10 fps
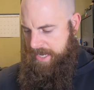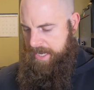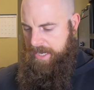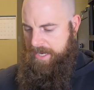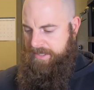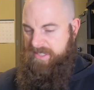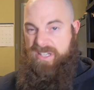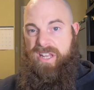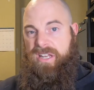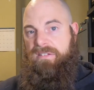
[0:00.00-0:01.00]
and it's
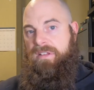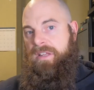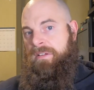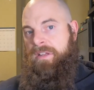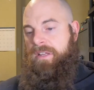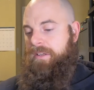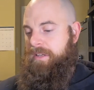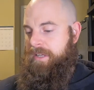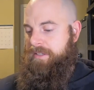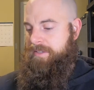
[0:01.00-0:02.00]
knit, and
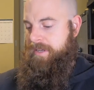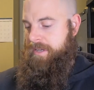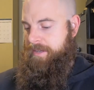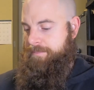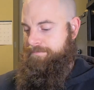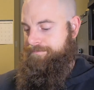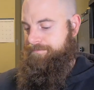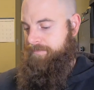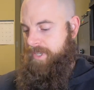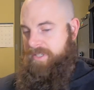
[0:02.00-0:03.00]
it's, um,
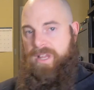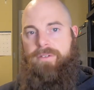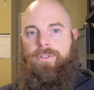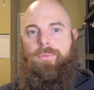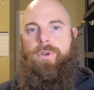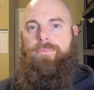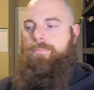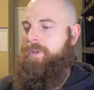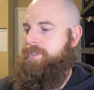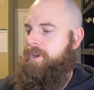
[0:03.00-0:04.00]
it's not really worth
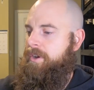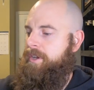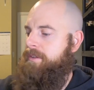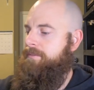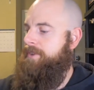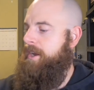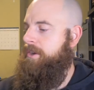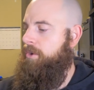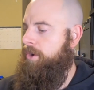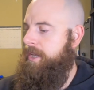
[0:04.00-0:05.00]
much at all. I couldn't even find
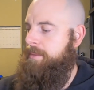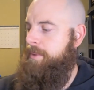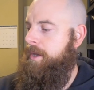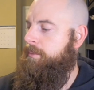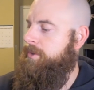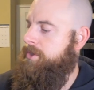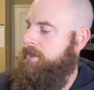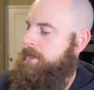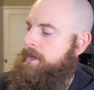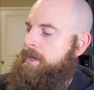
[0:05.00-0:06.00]
it on eBay,
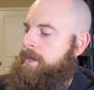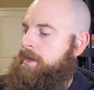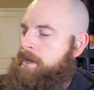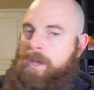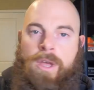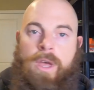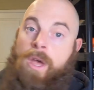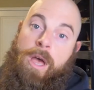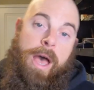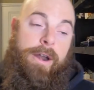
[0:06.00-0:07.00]
which
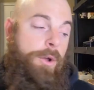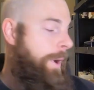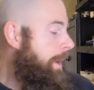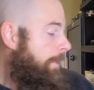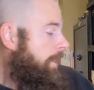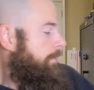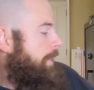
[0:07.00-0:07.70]
I don't know why I bought